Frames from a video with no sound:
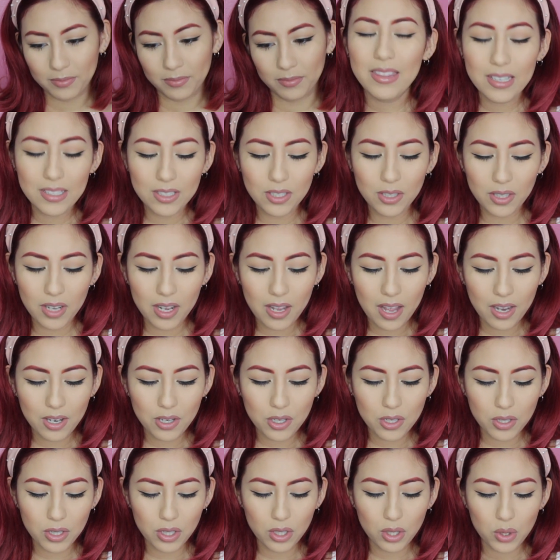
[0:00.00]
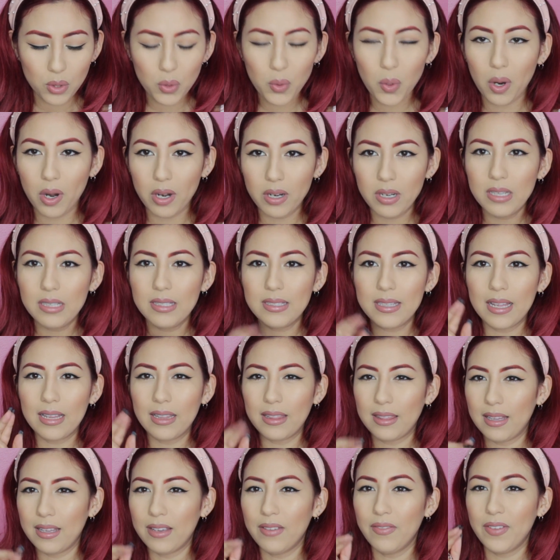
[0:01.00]
These are actually two artists
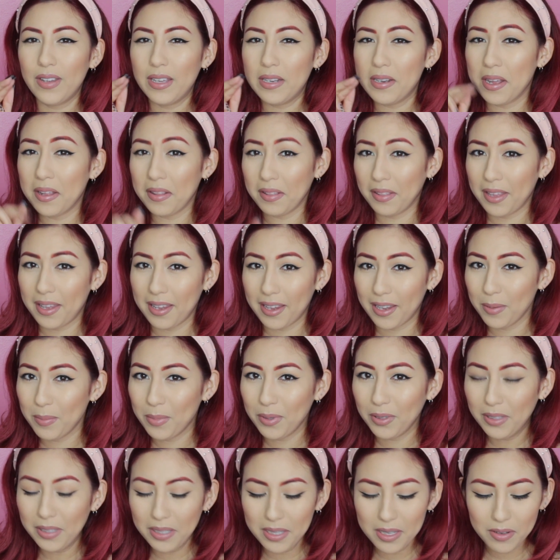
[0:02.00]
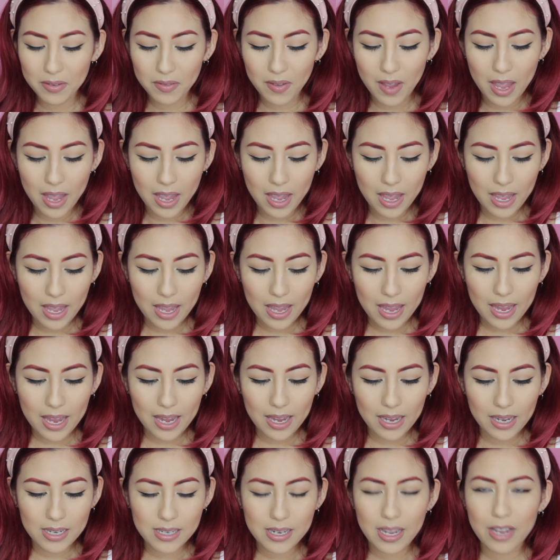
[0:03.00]
that live in LA, I believe,
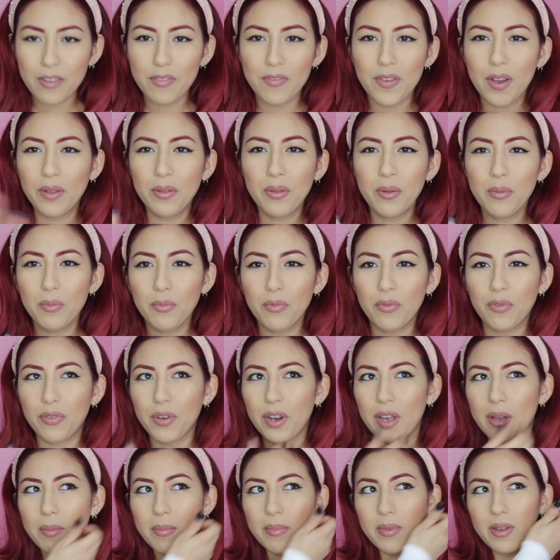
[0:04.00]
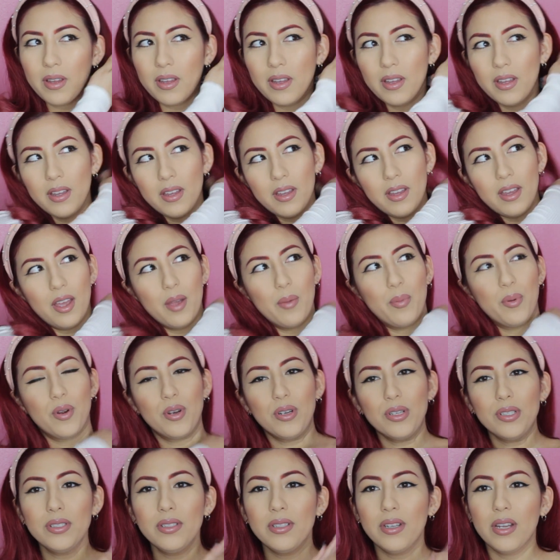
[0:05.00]
and I found them from a
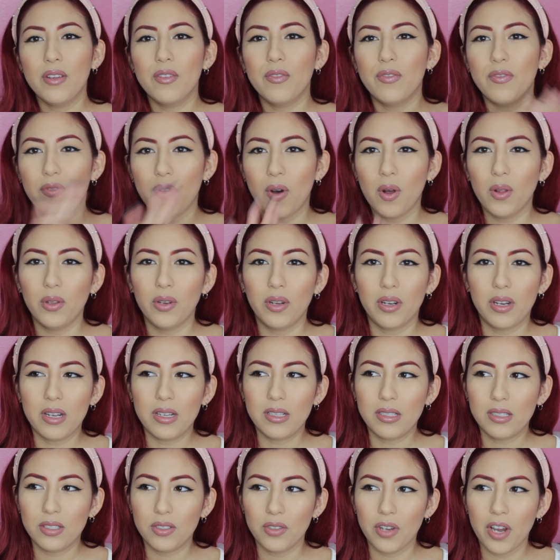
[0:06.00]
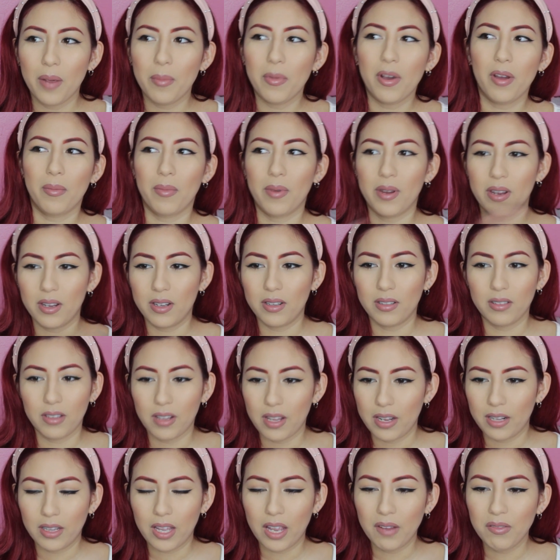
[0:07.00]
person that I followed on Instagram, on my
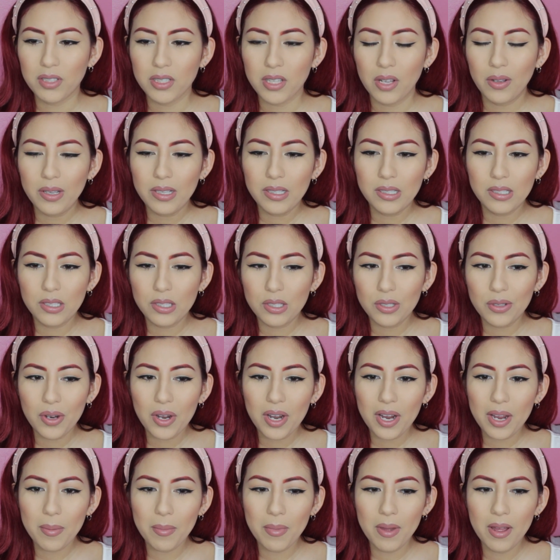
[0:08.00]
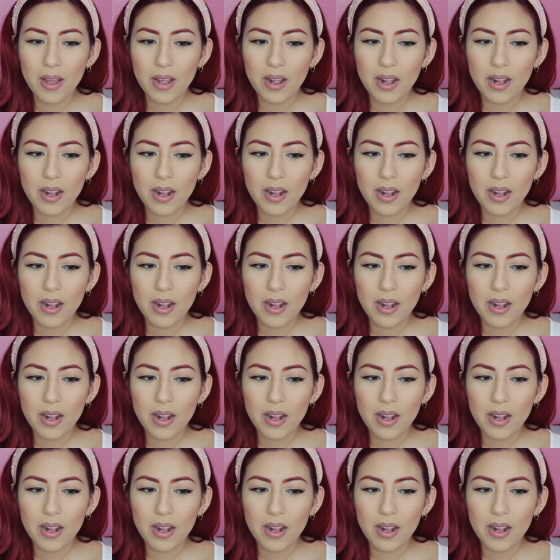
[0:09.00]
like lifestyle Instagram,